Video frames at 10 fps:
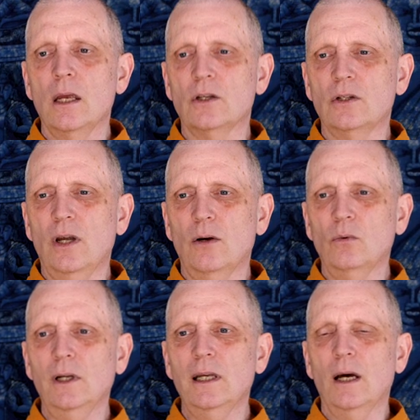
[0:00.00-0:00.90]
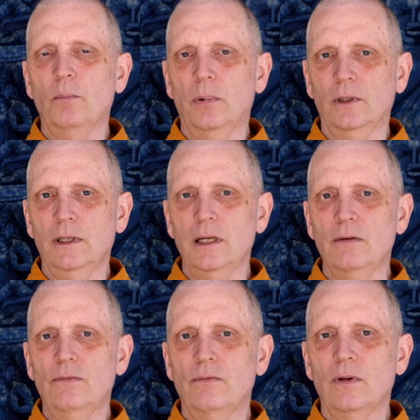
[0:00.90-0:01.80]
it's not really a
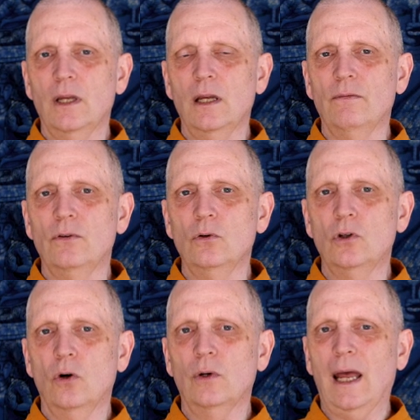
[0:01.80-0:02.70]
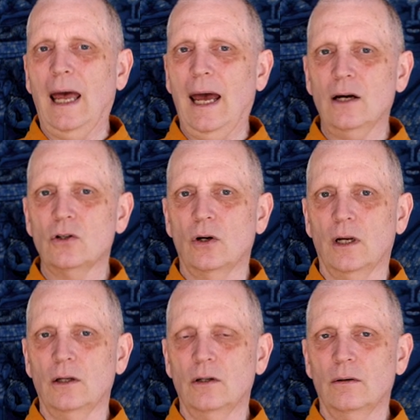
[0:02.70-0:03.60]
belief if you don't act on
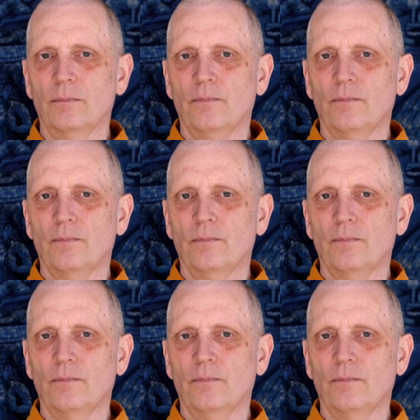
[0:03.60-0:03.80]
it.